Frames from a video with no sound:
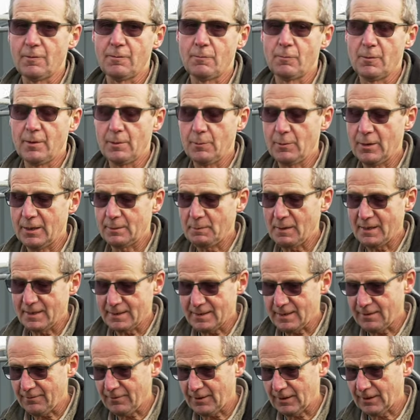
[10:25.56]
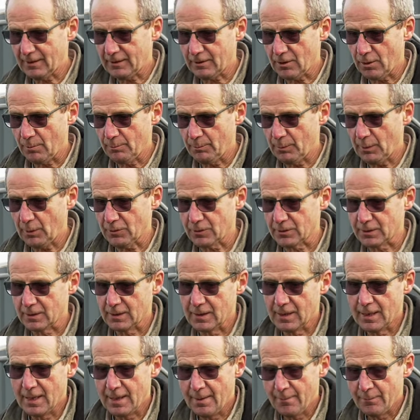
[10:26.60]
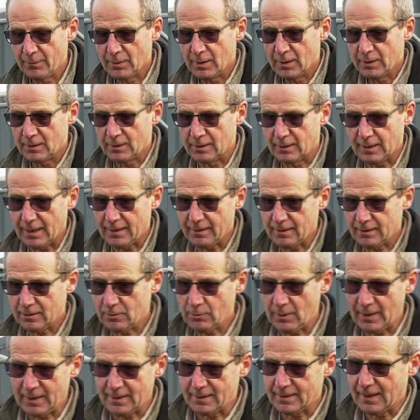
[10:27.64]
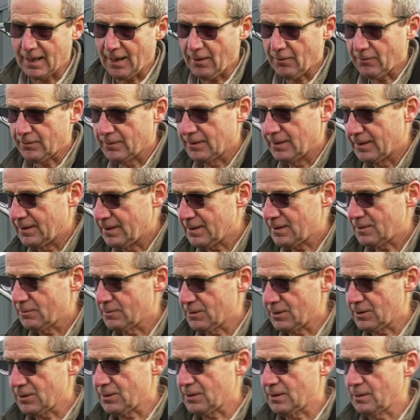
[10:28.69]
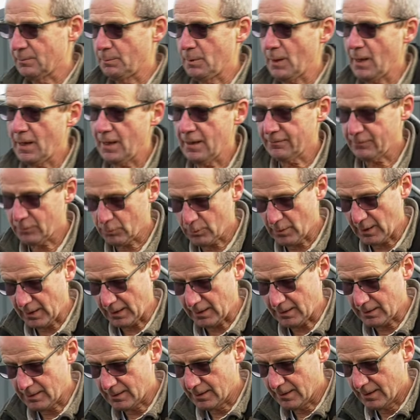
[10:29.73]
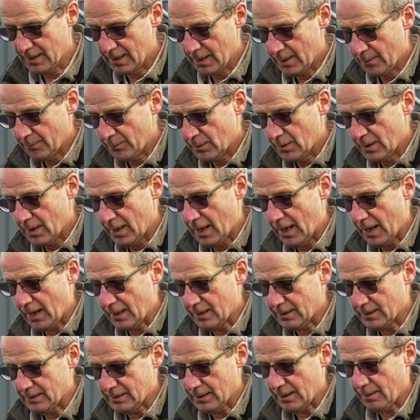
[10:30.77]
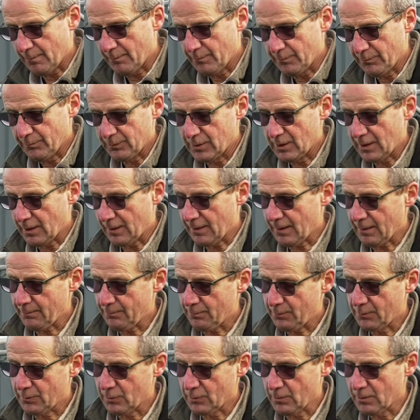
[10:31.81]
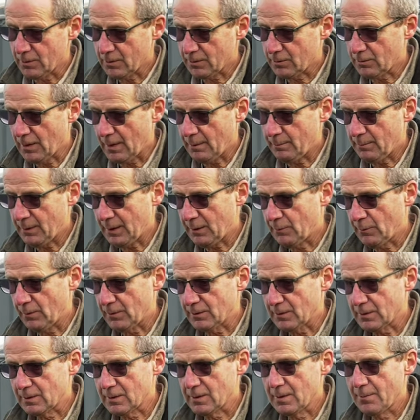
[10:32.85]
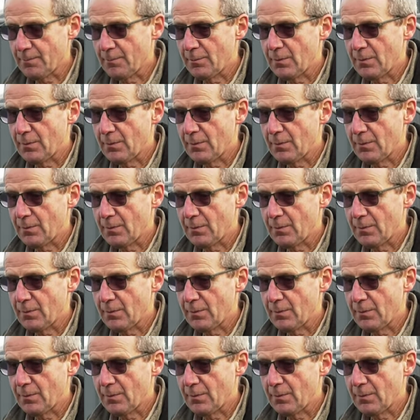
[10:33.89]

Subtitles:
we'd been sieving the compost to get the twigs out, and this was just a pile of twigs, and you know, they're quite big ones,